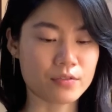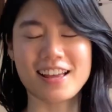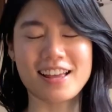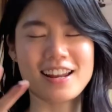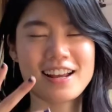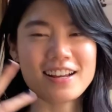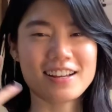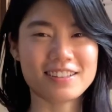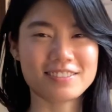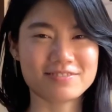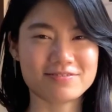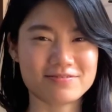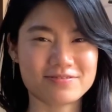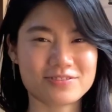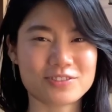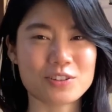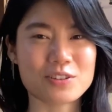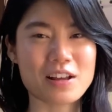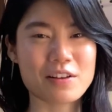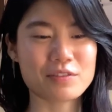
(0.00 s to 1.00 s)
And I
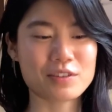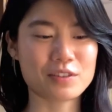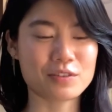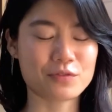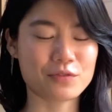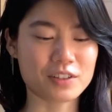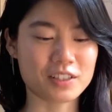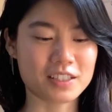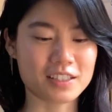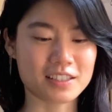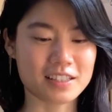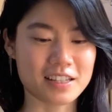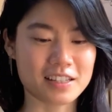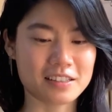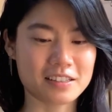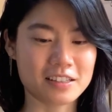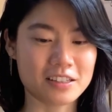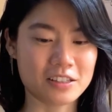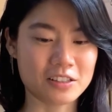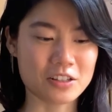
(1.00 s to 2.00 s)
don't have the feeling that
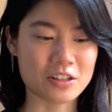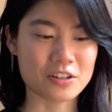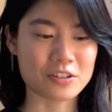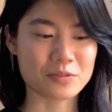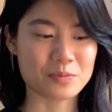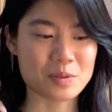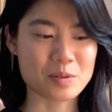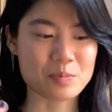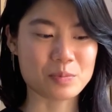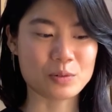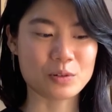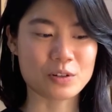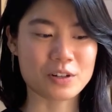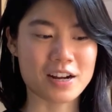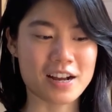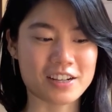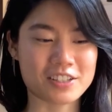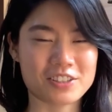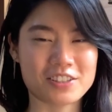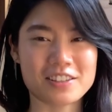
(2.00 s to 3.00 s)
a lot of people are
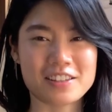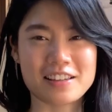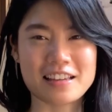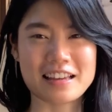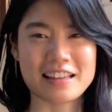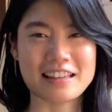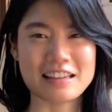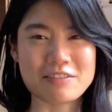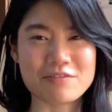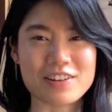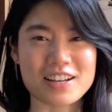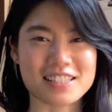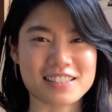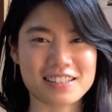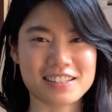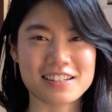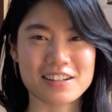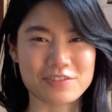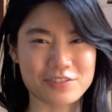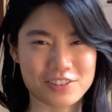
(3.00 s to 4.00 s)
actually invested
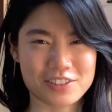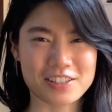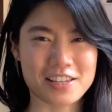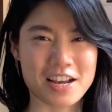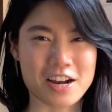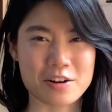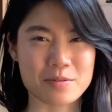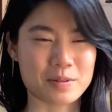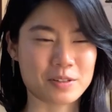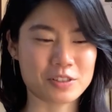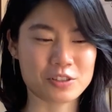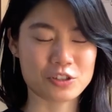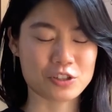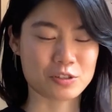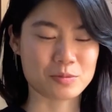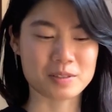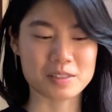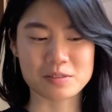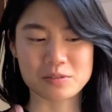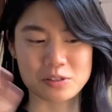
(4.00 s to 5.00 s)
enough to care about the
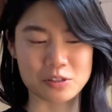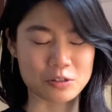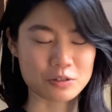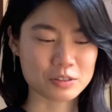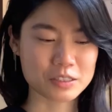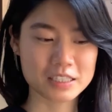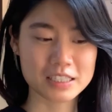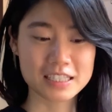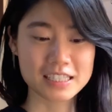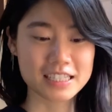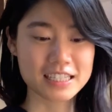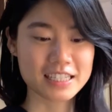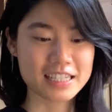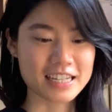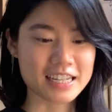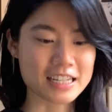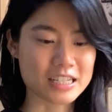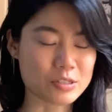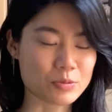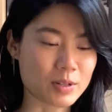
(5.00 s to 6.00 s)
German. So
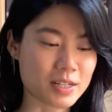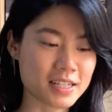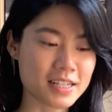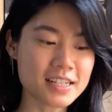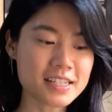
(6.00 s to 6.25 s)
it is what it